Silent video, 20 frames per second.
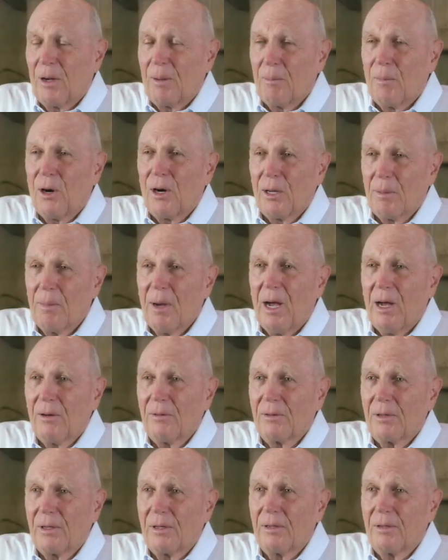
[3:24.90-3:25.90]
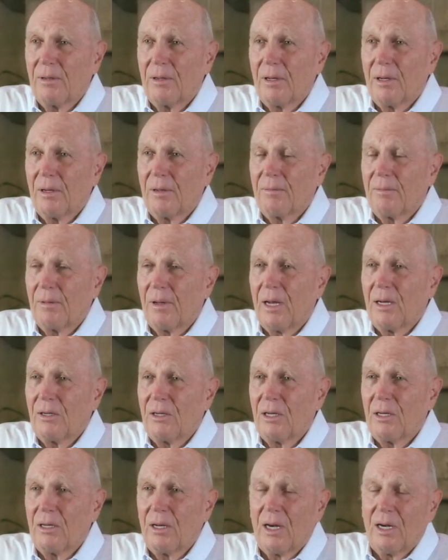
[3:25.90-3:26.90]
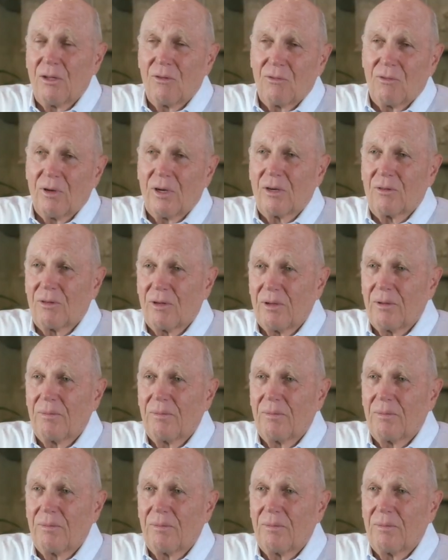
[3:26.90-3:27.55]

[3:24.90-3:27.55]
bought him out in 1996.